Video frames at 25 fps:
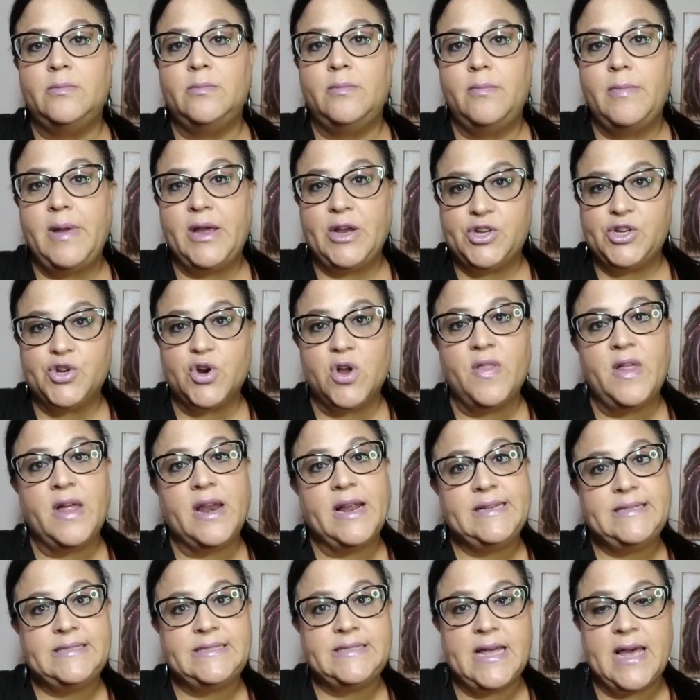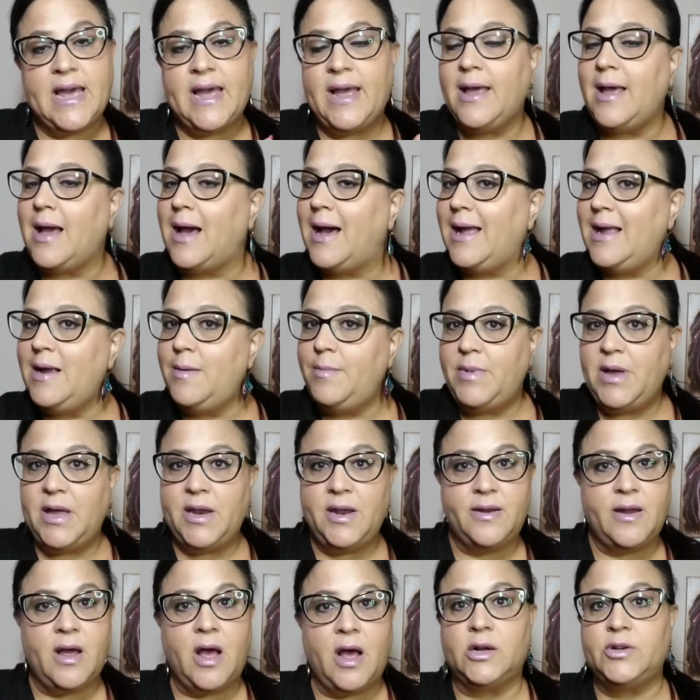make sure that I say I am not
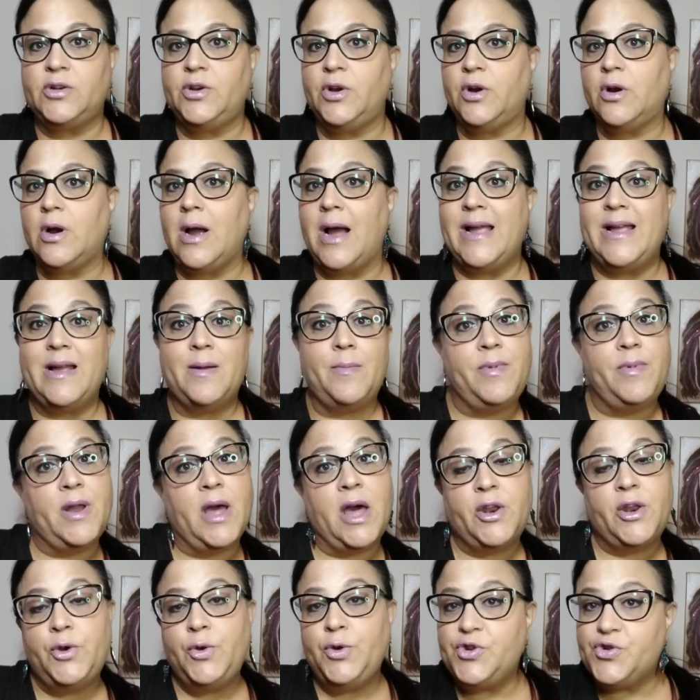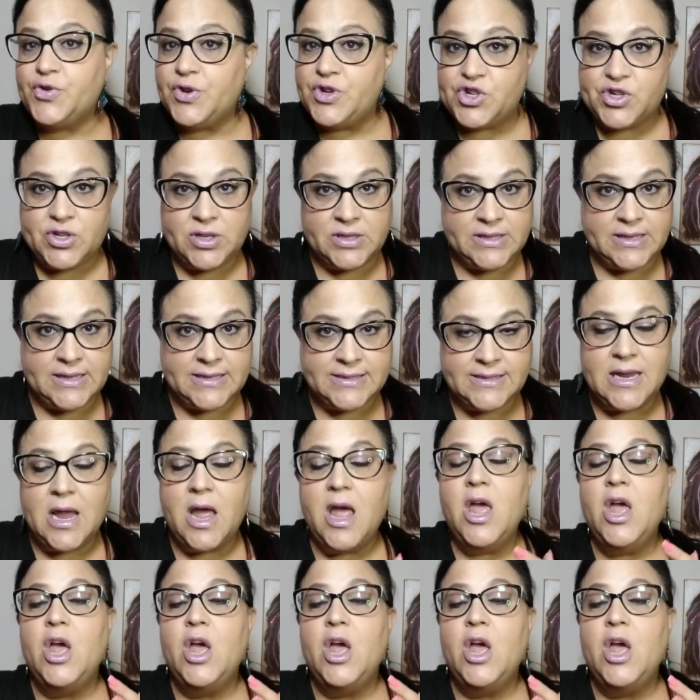a doctor. I am not a nutritionalist.